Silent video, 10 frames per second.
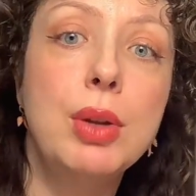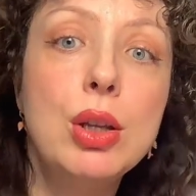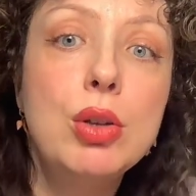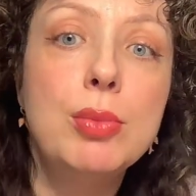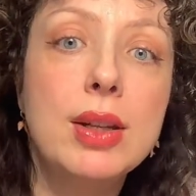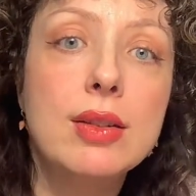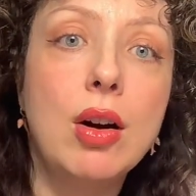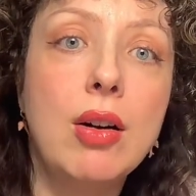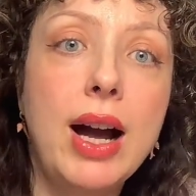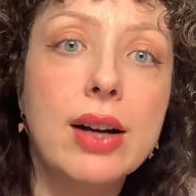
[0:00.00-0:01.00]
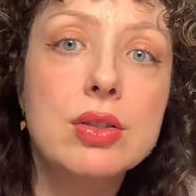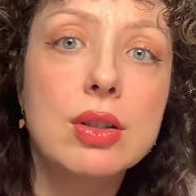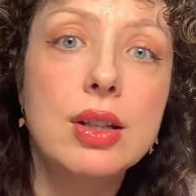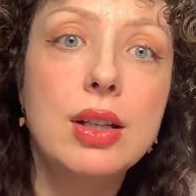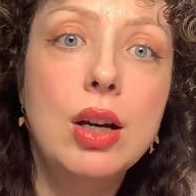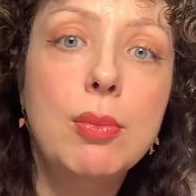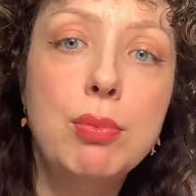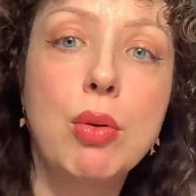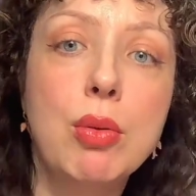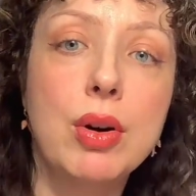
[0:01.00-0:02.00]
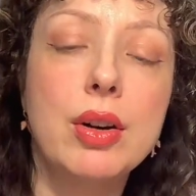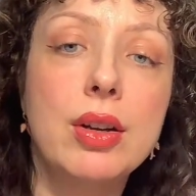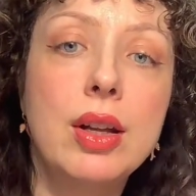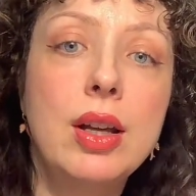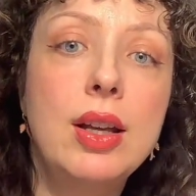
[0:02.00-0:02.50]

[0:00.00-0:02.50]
humans are actually born